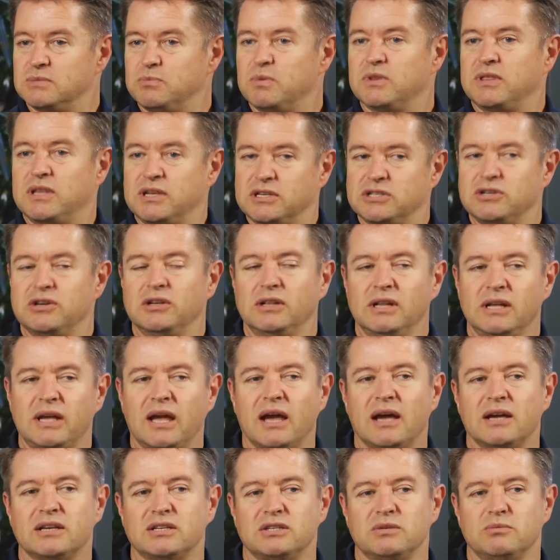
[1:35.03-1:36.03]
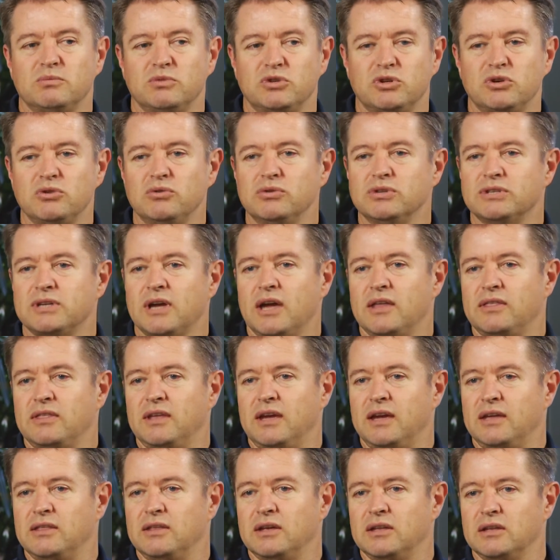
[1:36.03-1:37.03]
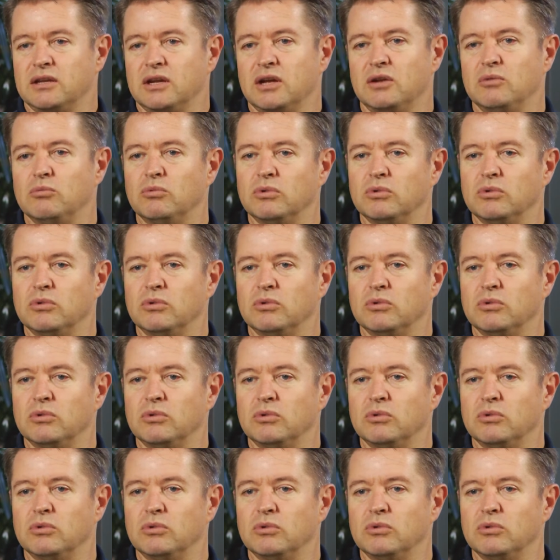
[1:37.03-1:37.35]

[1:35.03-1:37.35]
but there certainly are some tools out there that